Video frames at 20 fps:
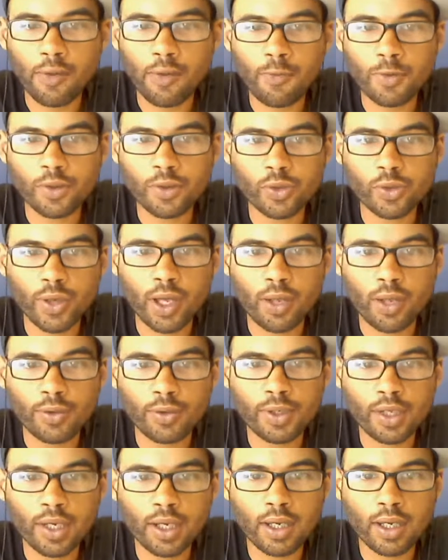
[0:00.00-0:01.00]
first-round
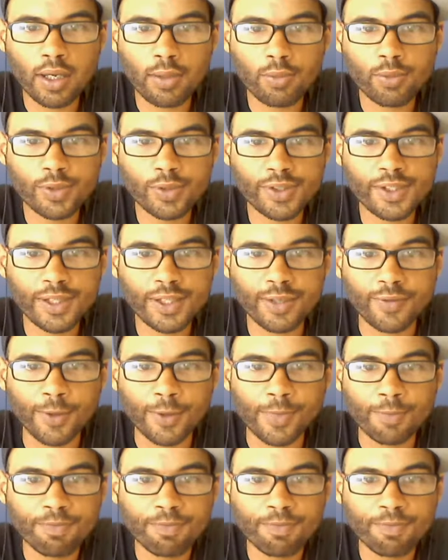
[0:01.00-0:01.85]
receiver.